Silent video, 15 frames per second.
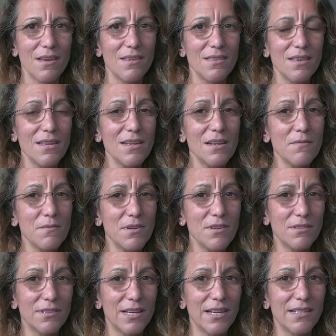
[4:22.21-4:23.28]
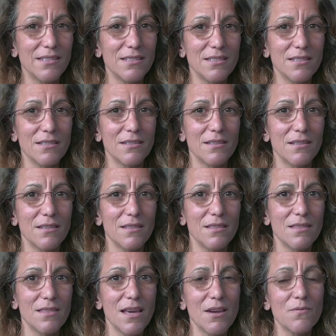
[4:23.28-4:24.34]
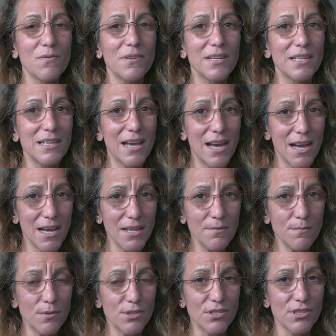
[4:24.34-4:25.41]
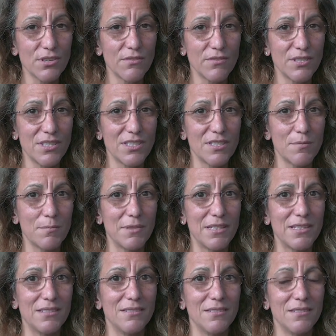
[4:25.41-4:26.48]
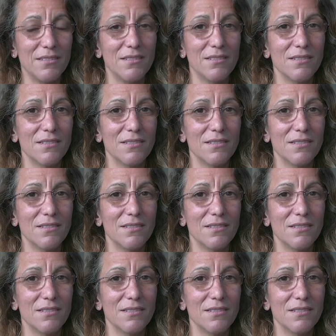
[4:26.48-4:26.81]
And then I realized that when I had more self-discipline